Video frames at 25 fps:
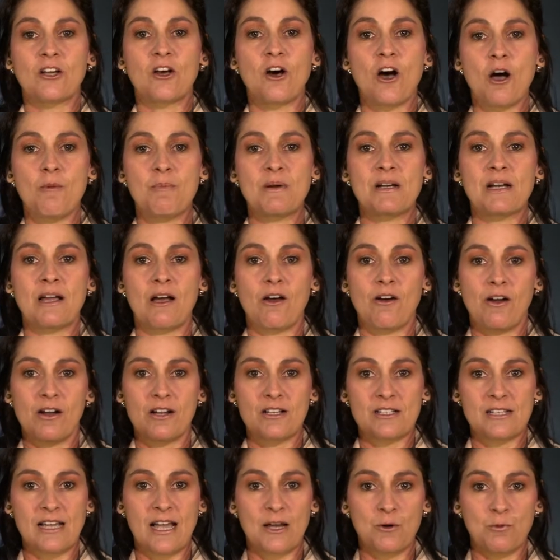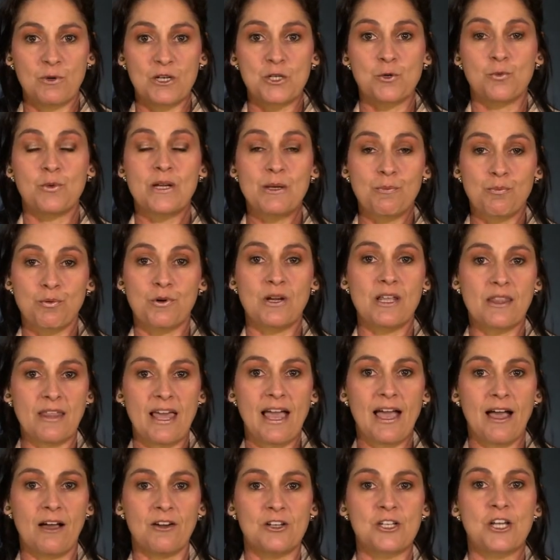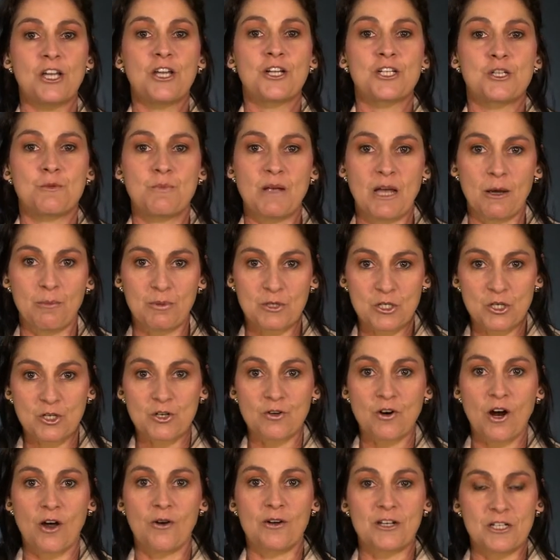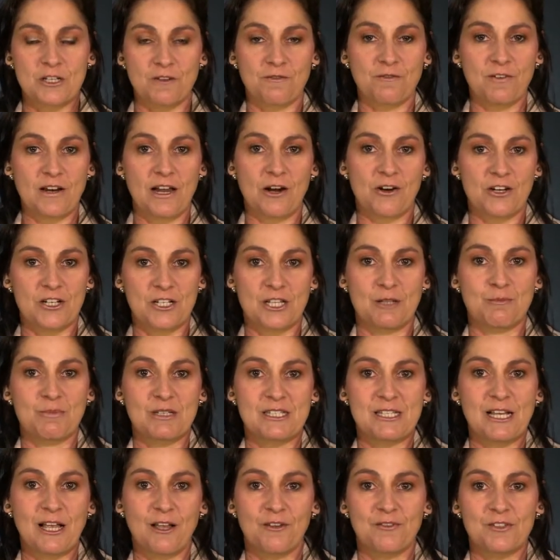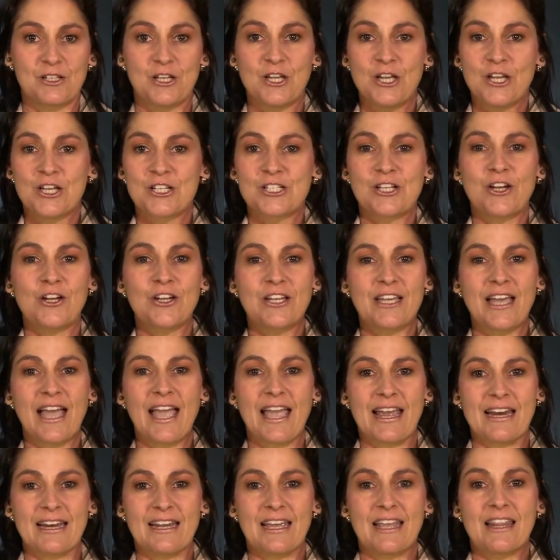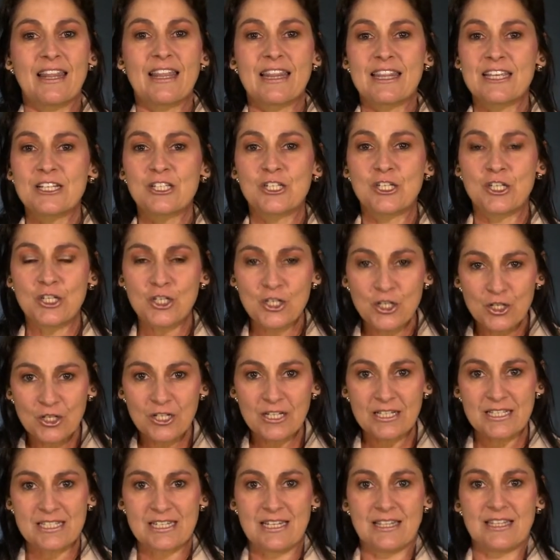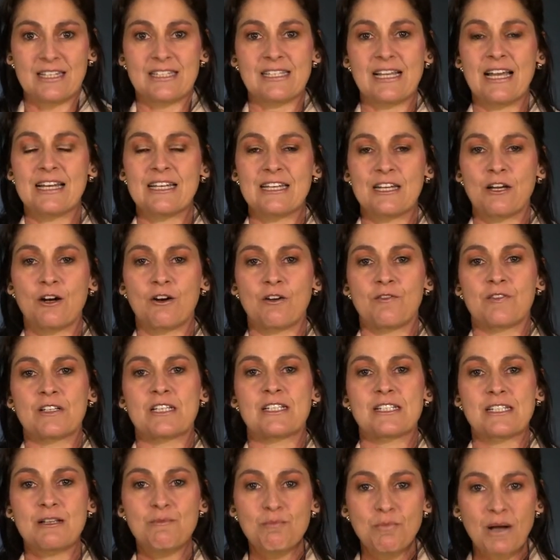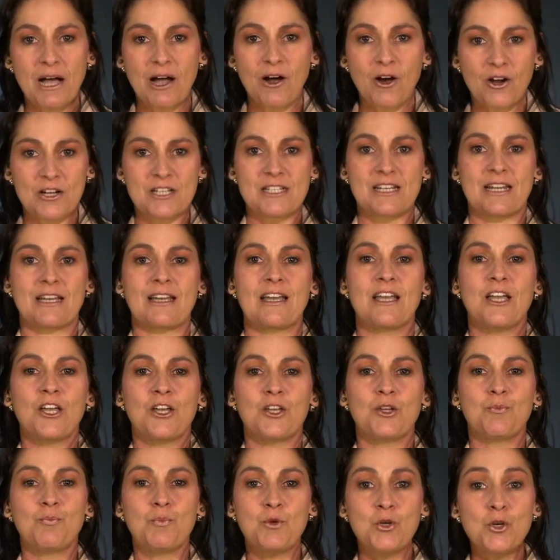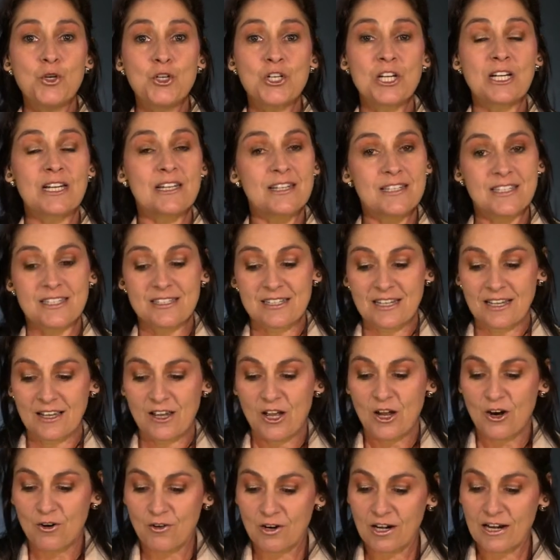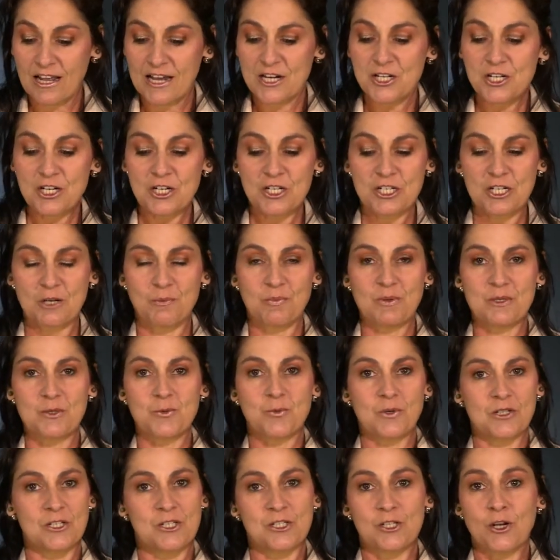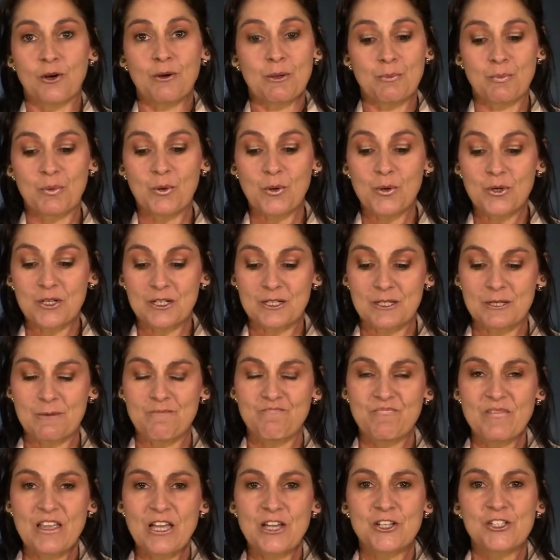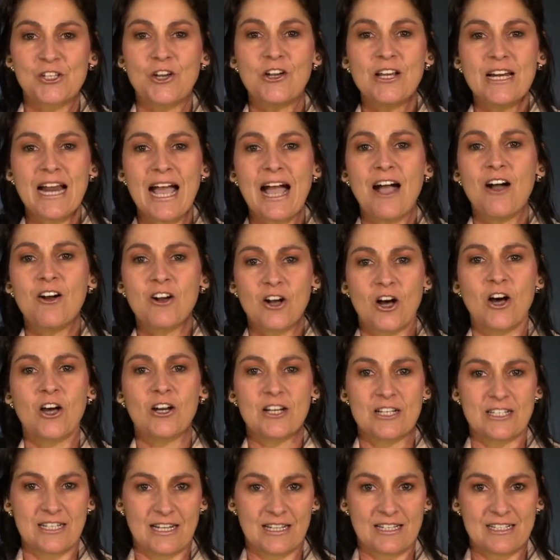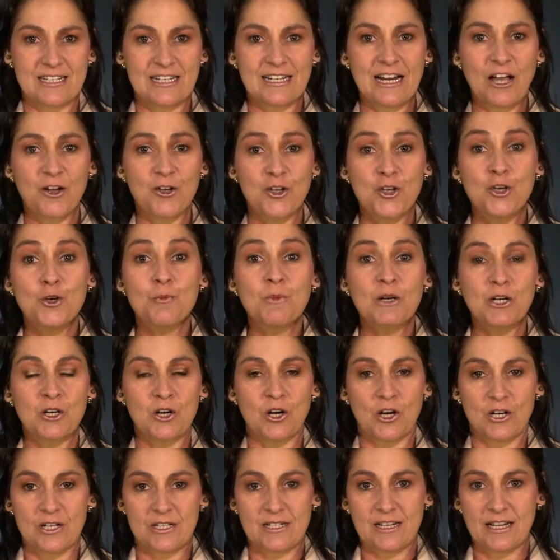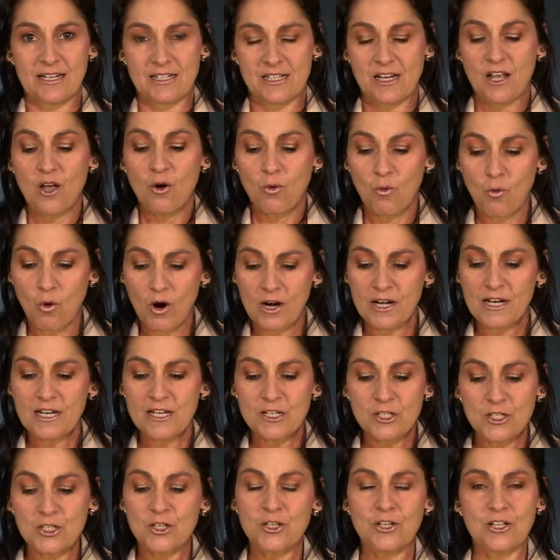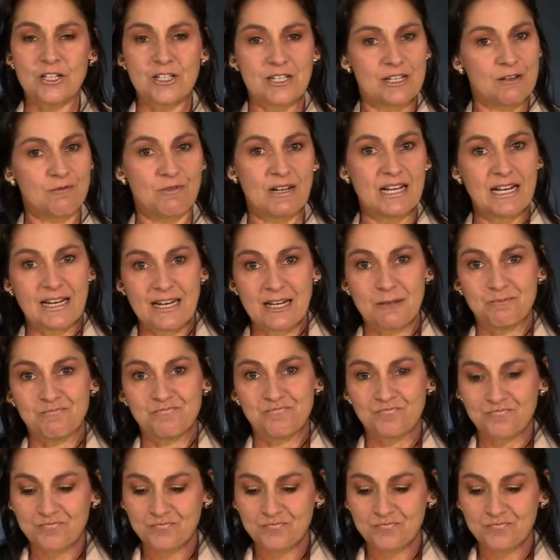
the carbon dioxide, which we breathe out, to be able to grow and to flourish themselves. So, again, this unity, this idea of a symbiotic, mutualistic relationship is what's so important. So, in our context, in our human context, what is unity really?